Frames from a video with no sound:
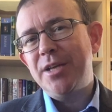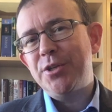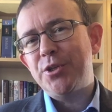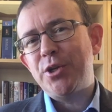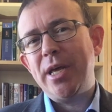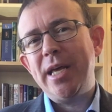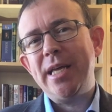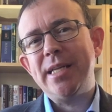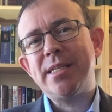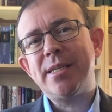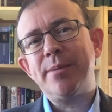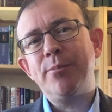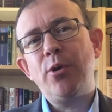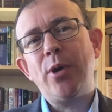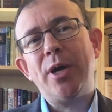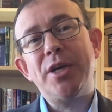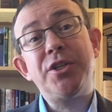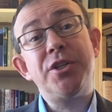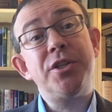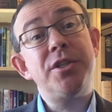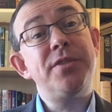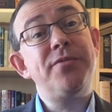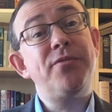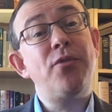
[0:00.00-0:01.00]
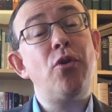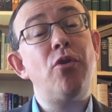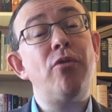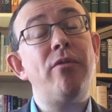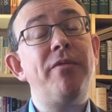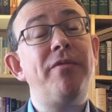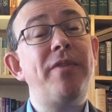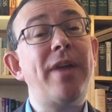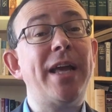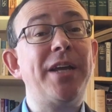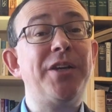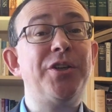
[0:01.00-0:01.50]
So here's some questions for
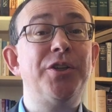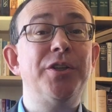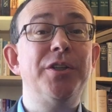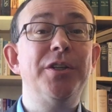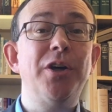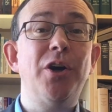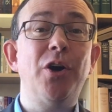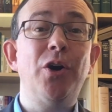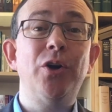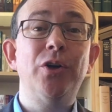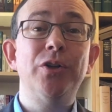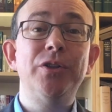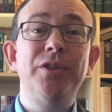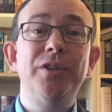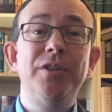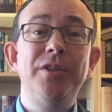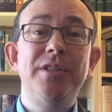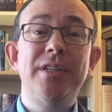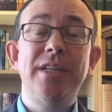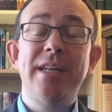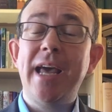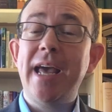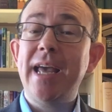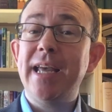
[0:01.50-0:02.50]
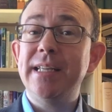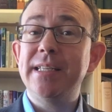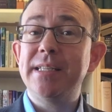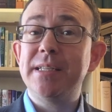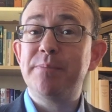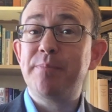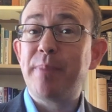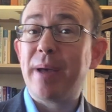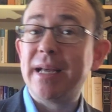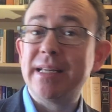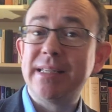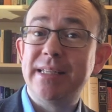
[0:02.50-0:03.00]
reflection on today's
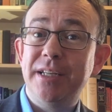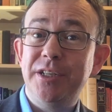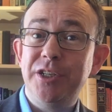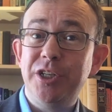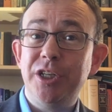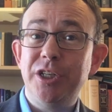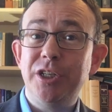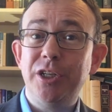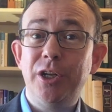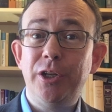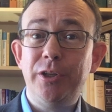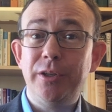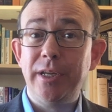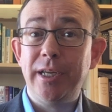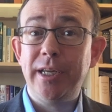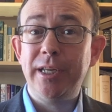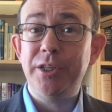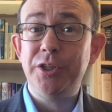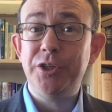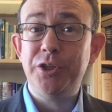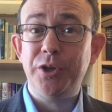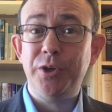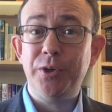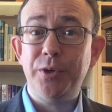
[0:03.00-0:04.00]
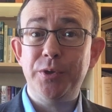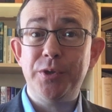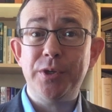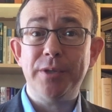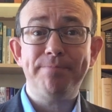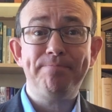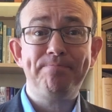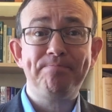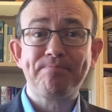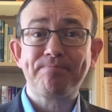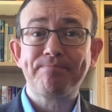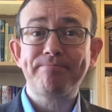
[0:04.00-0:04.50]
passage in, in Jude.
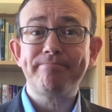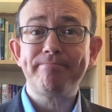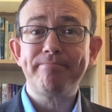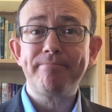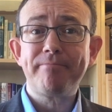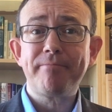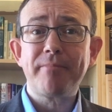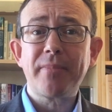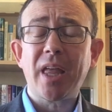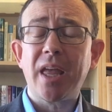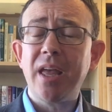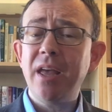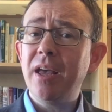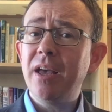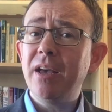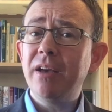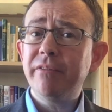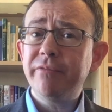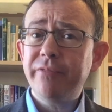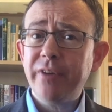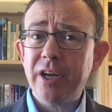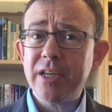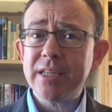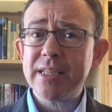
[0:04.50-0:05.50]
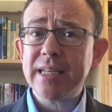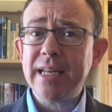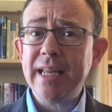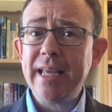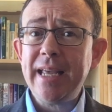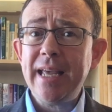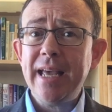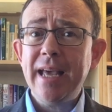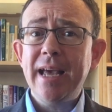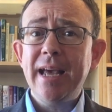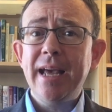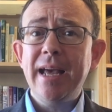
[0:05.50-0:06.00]

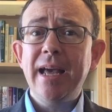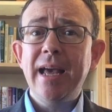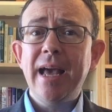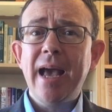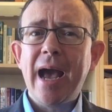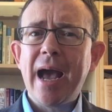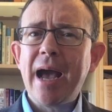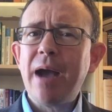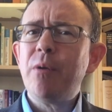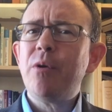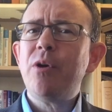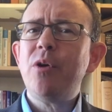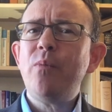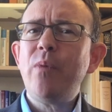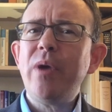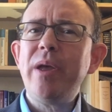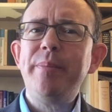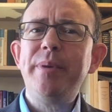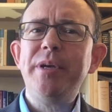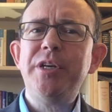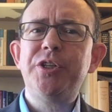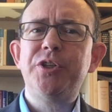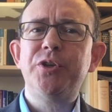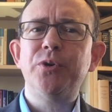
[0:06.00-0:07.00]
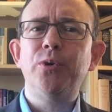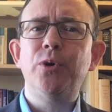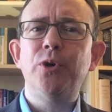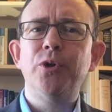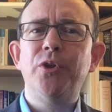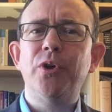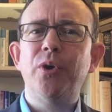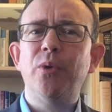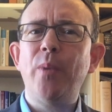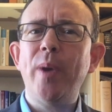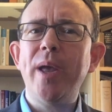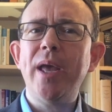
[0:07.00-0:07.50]
Firstly, how can we be sure
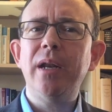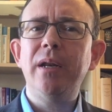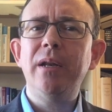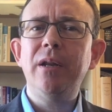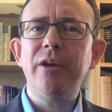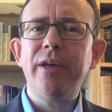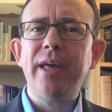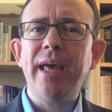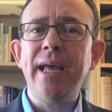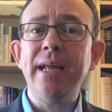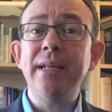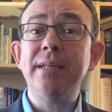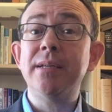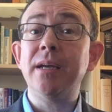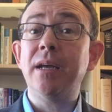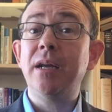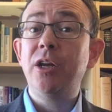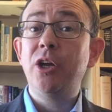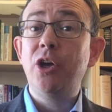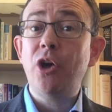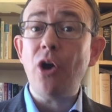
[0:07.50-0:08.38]
that we are looking to